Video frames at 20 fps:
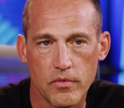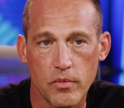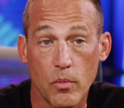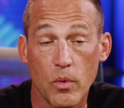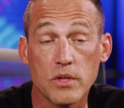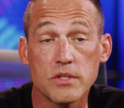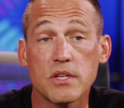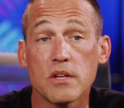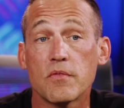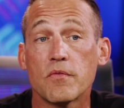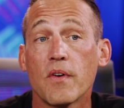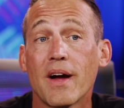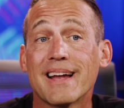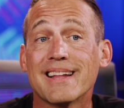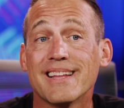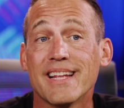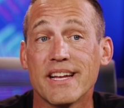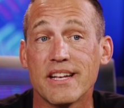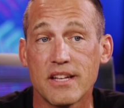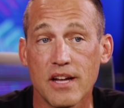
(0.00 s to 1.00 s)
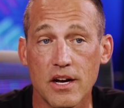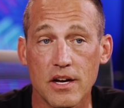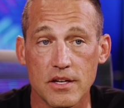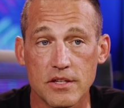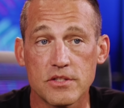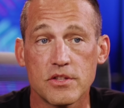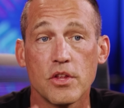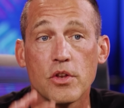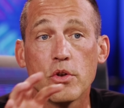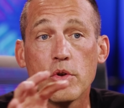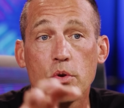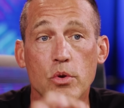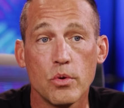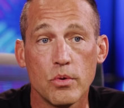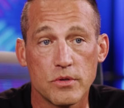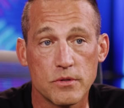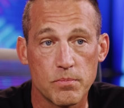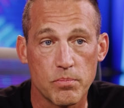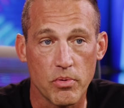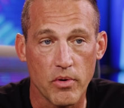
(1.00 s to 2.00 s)
Once it finally does, the
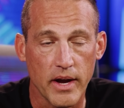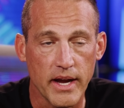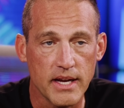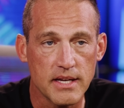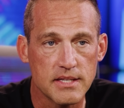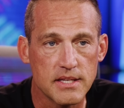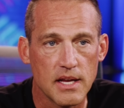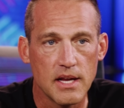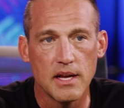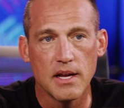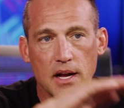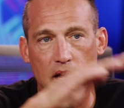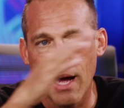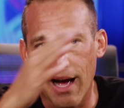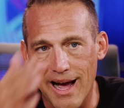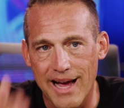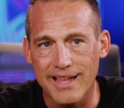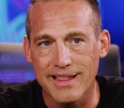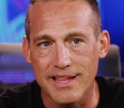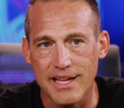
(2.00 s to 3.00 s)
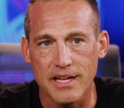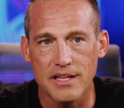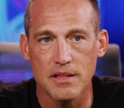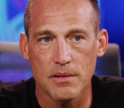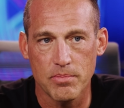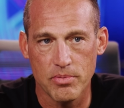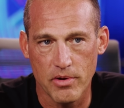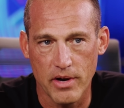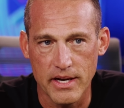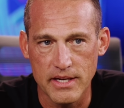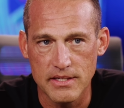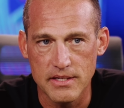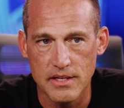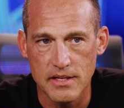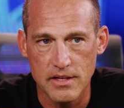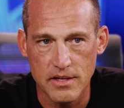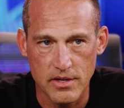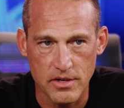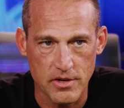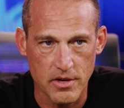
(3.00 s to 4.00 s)
news breaks, I think the price
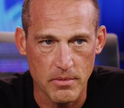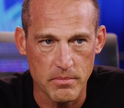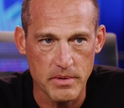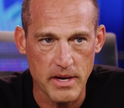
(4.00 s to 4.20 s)
could come